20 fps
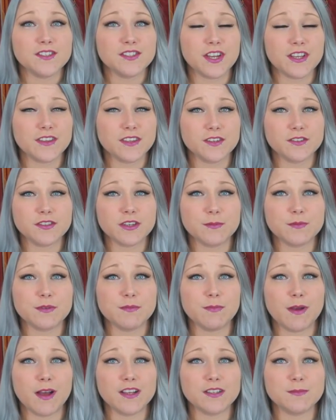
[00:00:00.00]
Check the
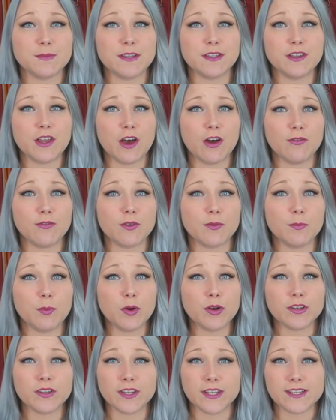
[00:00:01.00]
description box below for
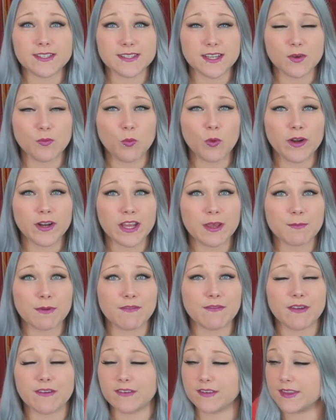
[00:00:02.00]
important links like where to get my
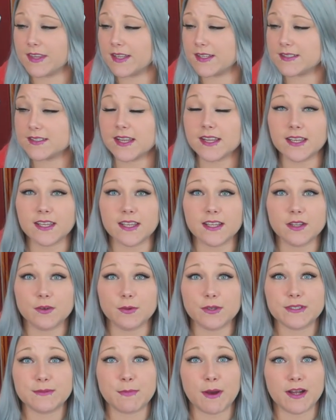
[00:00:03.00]
favorite things like
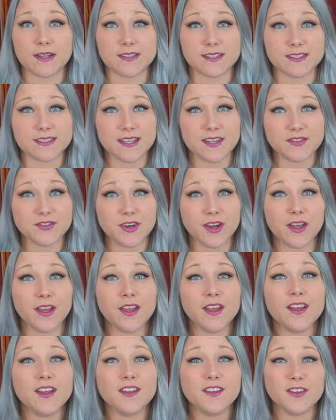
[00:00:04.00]
e-liquids, mods, etc.
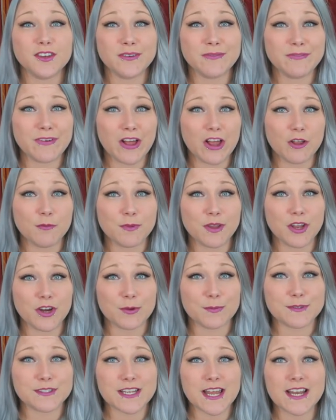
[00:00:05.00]
You can follow me on
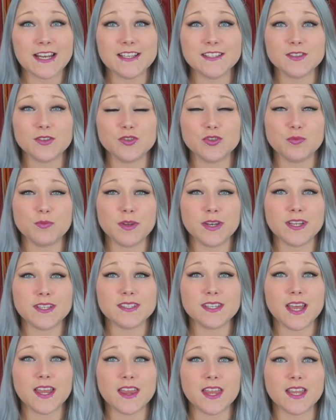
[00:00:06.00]
almost any social media
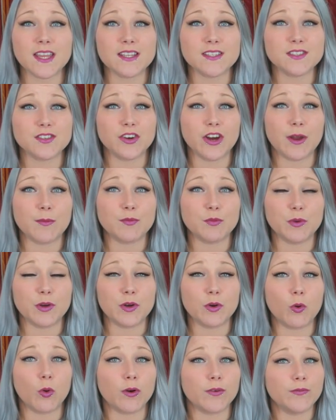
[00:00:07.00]
site like Instagram,
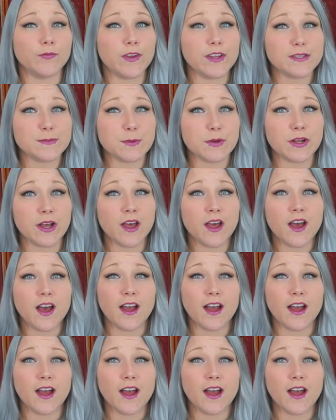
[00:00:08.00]
Twitter, or Facebook.